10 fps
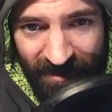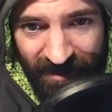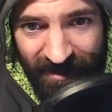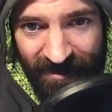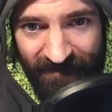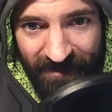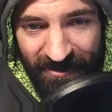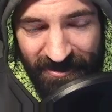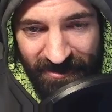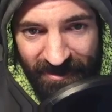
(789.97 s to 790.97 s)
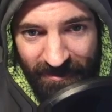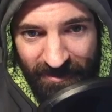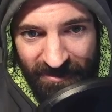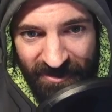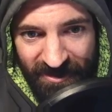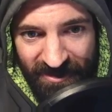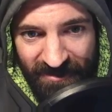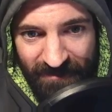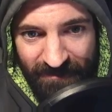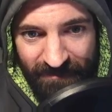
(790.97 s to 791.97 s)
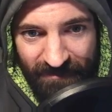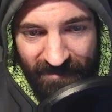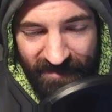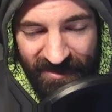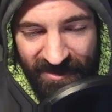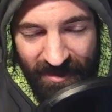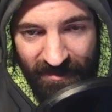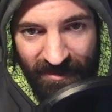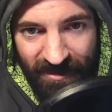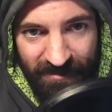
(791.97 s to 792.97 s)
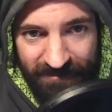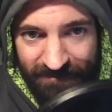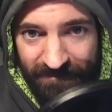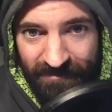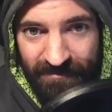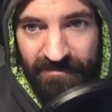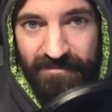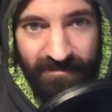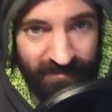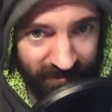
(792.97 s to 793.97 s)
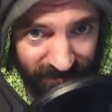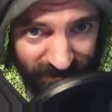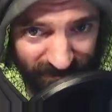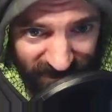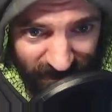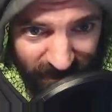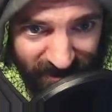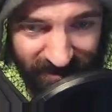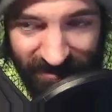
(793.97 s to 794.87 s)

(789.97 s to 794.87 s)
And then eventually we'll just skim it all when we don't